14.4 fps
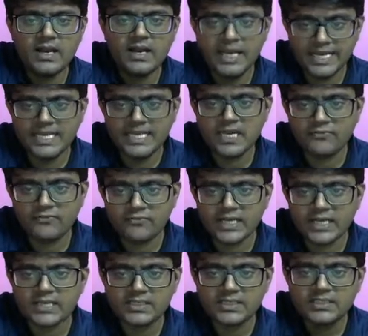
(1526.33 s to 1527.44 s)
idea of
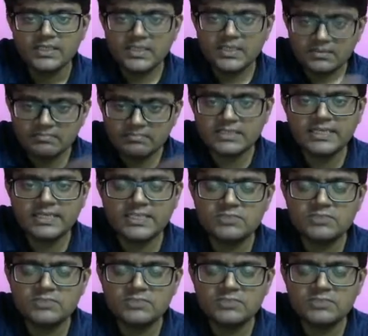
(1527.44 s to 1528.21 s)
work, but that